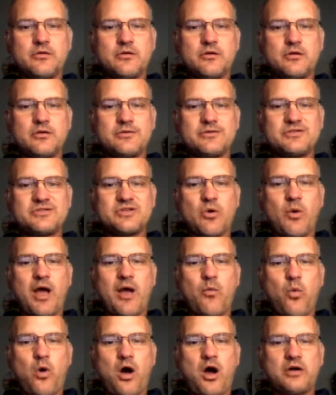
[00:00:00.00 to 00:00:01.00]
So I
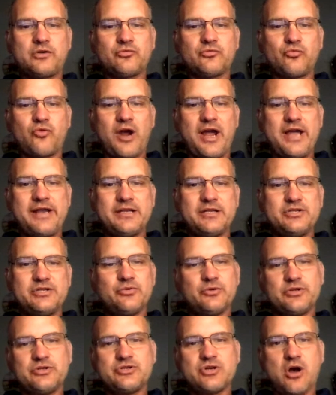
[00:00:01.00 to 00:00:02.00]
walked right
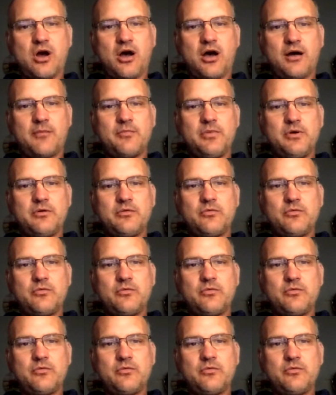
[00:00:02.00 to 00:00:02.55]
into a job.